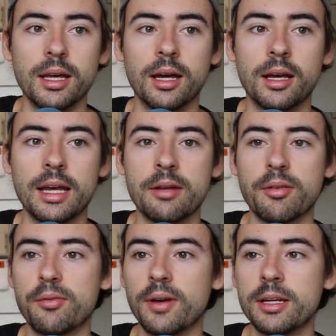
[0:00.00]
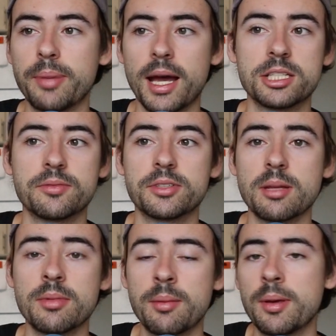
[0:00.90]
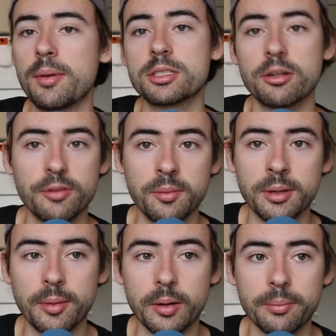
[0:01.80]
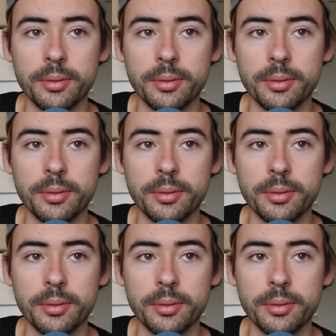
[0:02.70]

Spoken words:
And if I find a passion for something, then maybe I'll start filming about it.